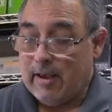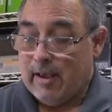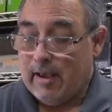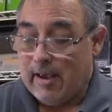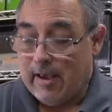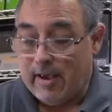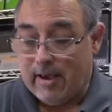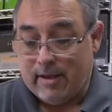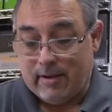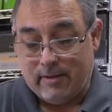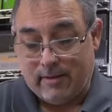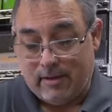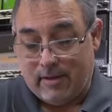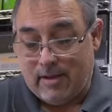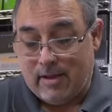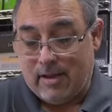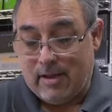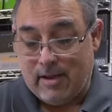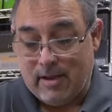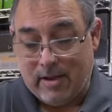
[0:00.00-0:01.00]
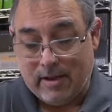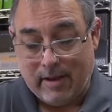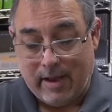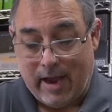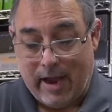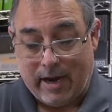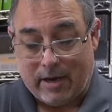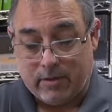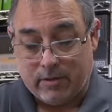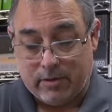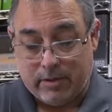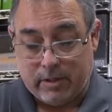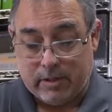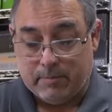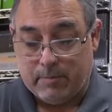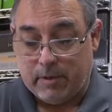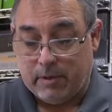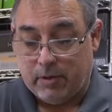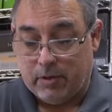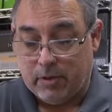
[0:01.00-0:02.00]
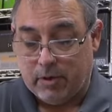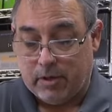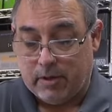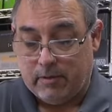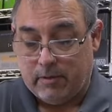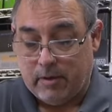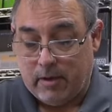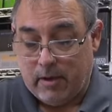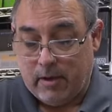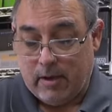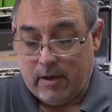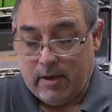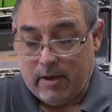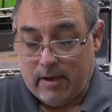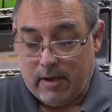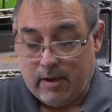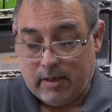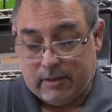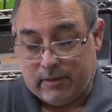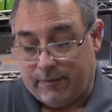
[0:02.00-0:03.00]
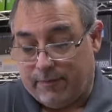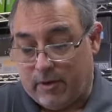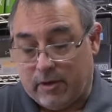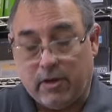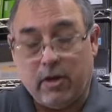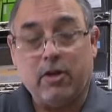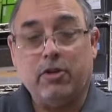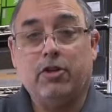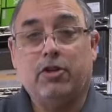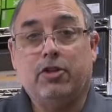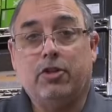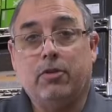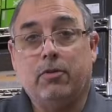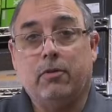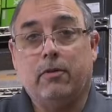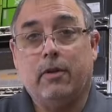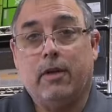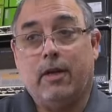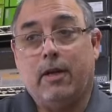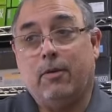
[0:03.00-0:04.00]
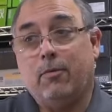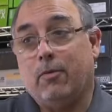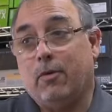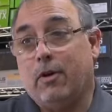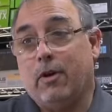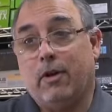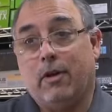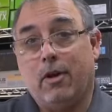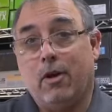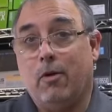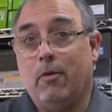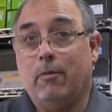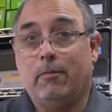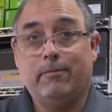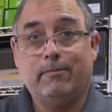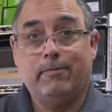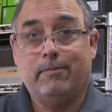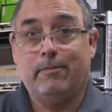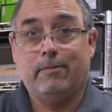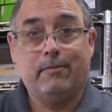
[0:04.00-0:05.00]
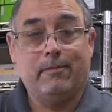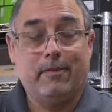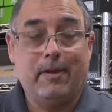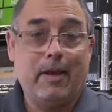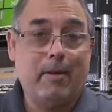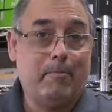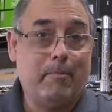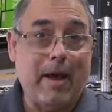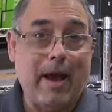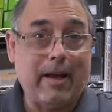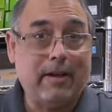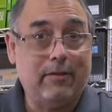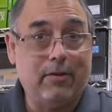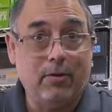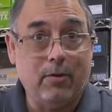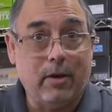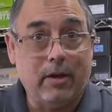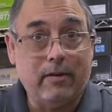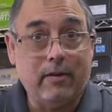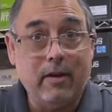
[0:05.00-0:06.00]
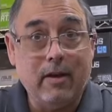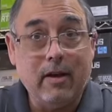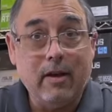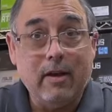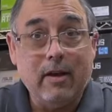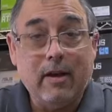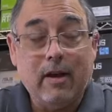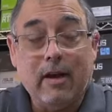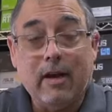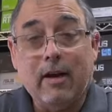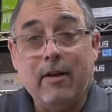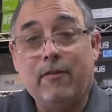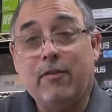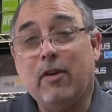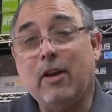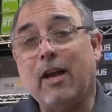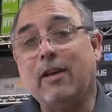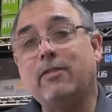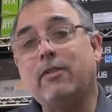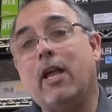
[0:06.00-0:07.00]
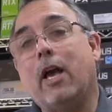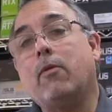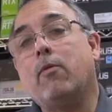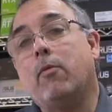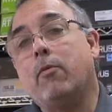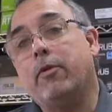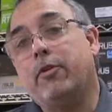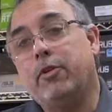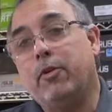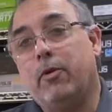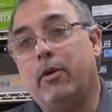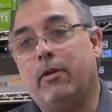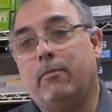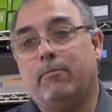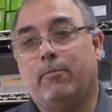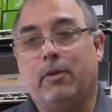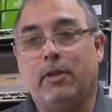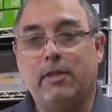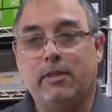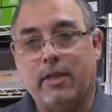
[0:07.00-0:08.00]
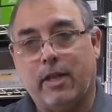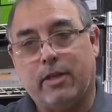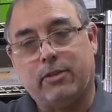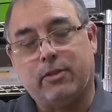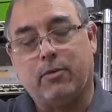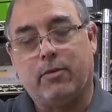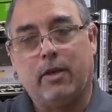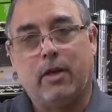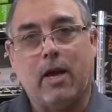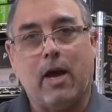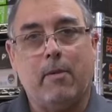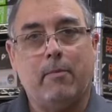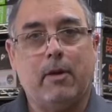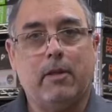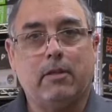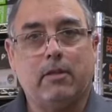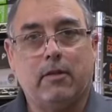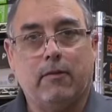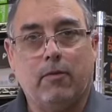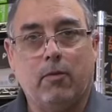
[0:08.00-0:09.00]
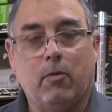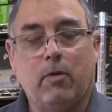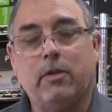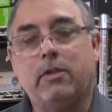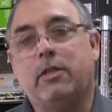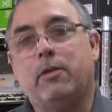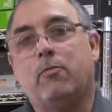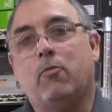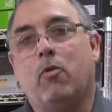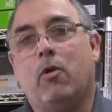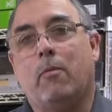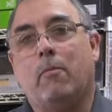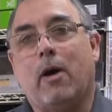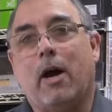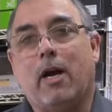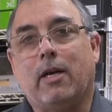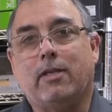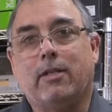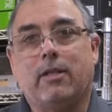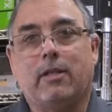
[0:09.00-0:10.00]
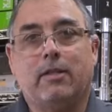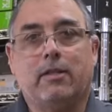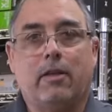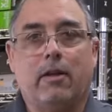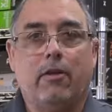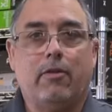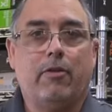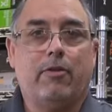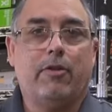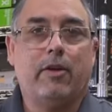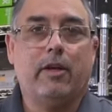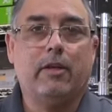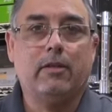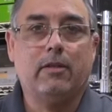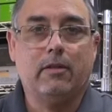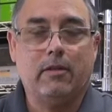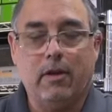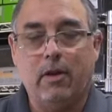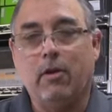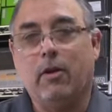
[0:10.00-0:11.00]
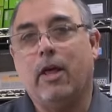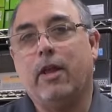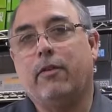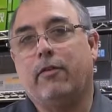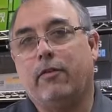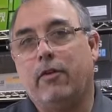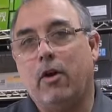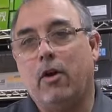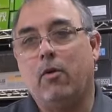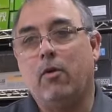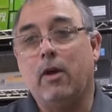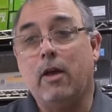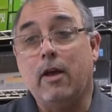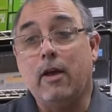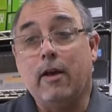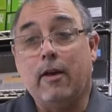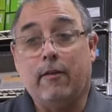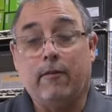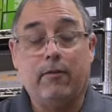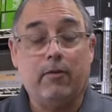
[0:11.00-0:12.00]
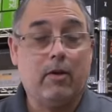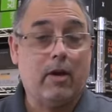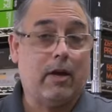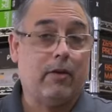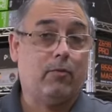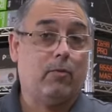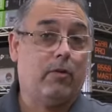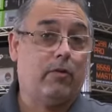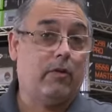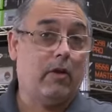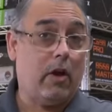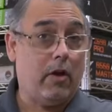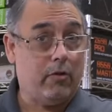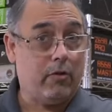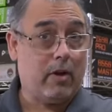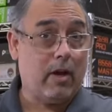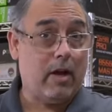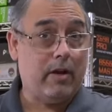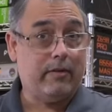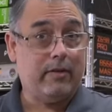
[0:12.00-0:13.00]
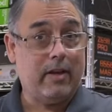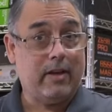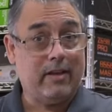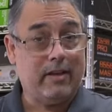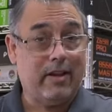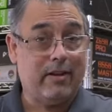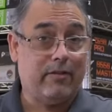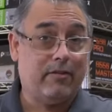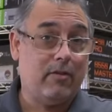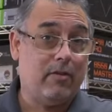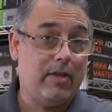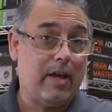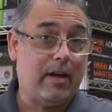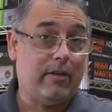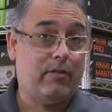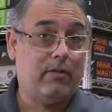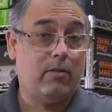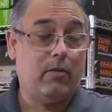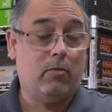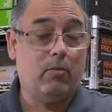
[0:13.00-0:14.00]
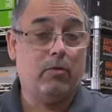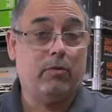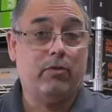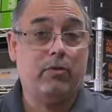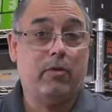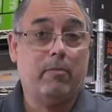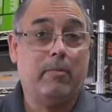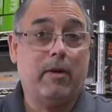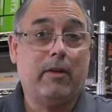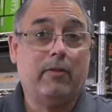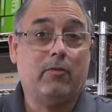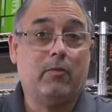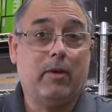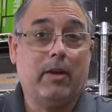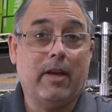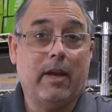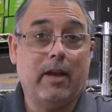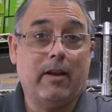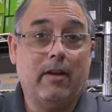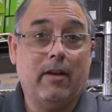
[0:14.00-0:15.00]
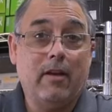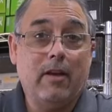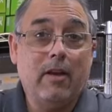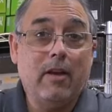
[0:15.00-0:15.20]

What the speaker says: And yeah, accuracy's been good. It's a fun gun to shoot, and we're going to go get back to it. If you guys like what we're doing, please let us know in the comments. If you want to see more unboxings and other things, you know, let us know. If you guys want to see other content, let us know that too, and we'll do the best we can